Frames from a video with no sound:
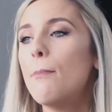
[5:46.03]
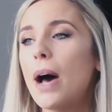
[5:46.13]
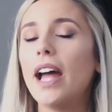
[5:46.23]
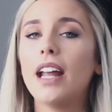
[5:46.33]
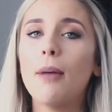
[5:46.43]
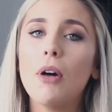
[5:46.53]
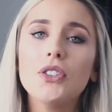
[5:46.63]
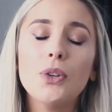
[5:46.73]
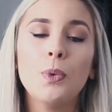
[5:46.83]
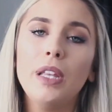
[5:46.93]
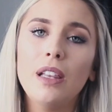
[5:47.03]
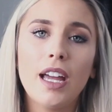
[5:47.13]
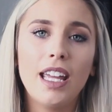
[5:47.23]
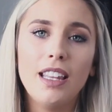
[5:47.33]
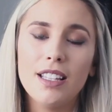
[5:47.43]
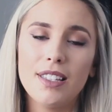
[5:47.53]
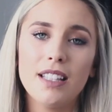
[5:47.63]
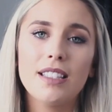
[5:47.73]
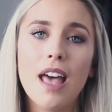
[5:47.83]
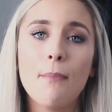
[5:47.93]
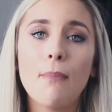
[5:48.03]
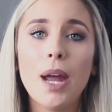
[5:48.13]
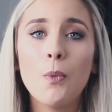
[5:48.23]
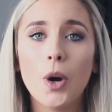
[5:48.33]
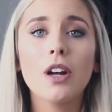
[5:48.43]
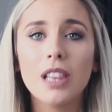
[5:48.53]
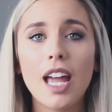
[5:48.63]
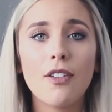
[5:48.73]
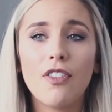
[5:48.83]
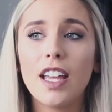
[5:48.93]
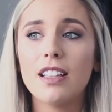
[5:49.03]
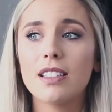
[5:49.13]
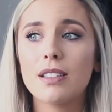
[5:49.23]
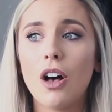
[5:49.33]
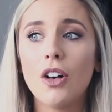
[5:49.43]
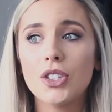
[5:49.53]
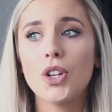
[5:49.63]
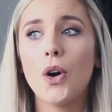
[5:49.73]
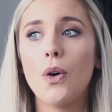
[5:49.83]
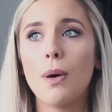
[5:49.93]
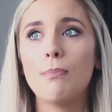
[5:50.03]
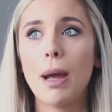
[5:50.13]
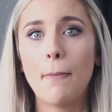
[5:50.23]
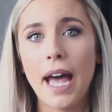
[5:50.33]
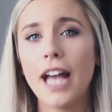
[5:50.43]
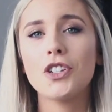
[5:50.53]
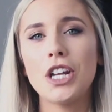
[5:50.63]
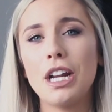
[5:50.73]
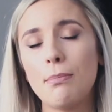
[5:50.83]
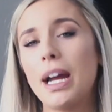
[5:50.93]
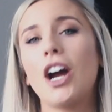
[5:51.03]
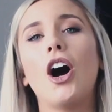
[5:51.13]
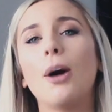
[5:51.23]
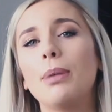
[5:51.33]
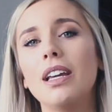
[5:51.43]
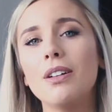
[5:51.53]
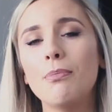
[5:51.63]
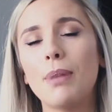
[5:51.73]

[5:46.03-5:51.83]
but I'm also really lucky in the sense that my work life is also my passion and my hobby,